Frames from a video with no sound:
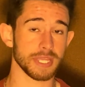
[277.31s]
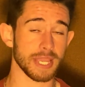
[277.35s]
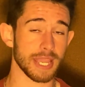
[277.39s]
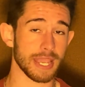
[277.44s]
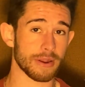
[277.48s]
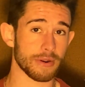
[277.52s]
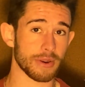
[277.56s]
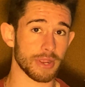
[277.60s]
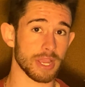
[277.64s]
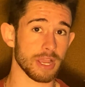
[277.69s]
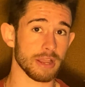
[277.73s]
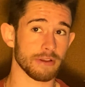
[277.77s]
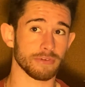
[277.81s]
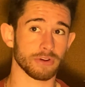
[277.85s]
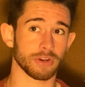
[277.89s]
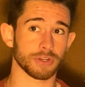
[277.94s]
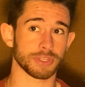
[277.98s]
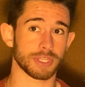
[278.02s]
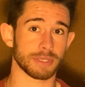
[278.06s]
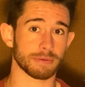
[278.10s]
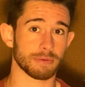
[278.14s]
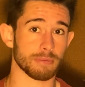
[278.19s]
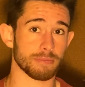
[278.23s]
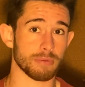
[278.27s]
the area of
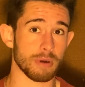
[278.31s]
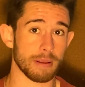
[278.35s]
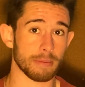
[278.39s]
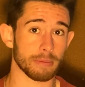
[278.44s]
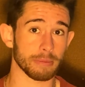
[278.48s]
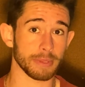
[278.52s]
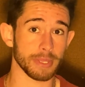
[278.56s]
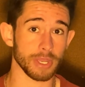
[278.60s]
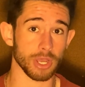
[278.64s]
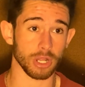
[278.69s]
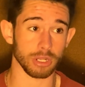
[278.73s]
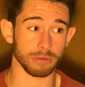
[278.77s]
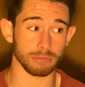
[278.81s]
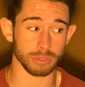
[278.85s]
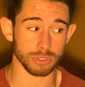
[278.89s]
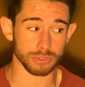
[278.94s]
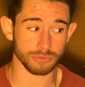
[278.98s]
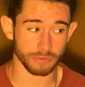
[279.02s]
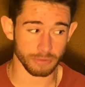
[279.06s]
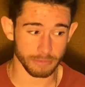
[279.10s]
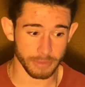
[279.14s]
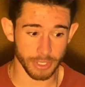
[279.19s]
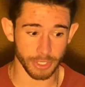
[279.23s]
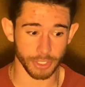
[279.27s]
art that we're probably all
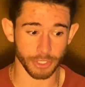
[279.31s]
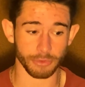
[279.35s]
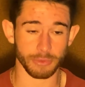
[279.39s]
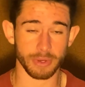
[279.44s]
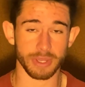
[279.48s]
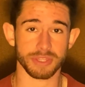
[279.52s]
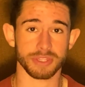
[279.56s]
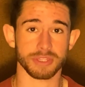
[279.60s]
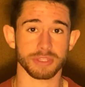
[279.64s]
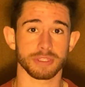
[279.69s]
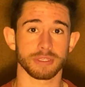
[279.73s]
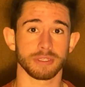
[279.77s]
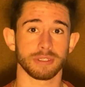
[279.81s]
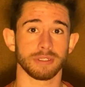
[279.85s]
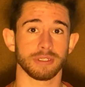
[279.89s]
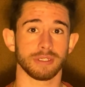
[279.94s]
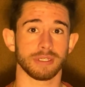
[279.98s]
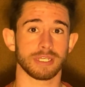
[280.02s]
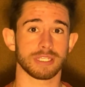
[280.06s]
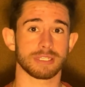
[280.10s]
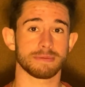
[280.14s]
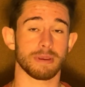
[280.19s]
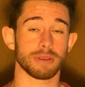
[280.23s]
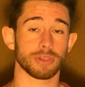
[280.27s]
most familiar with.
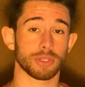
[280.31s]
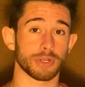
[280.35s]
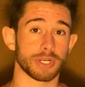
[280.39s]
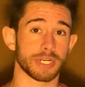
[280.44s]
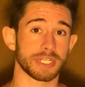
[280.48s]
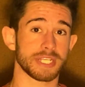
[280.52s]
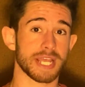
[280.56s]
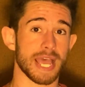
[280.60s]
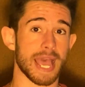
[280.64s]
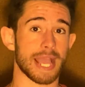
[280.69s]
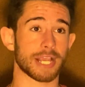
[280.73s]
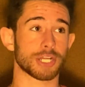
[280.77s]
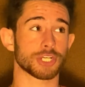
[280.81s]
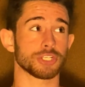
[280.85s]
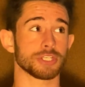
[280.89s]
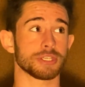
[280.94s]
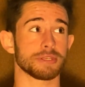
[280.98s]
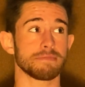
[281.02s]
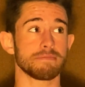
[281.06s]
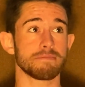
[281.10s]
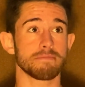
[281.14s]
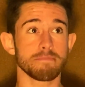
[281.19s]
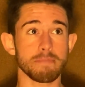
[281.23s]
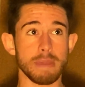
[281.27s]
It's about learning to
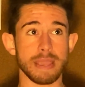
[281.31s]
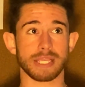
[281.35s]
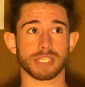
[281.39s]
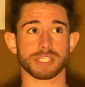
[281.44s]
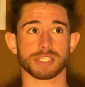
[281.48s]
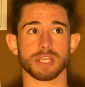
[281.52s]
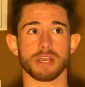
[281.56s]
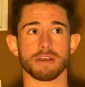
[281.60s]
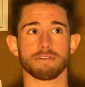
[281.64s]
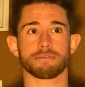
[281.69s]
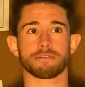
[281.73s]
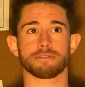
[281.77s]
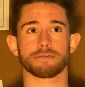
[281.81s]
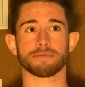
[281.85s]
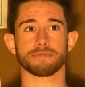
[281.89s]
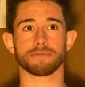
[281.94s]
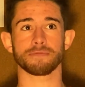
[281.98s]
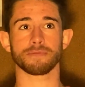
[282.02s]
actually make stuff,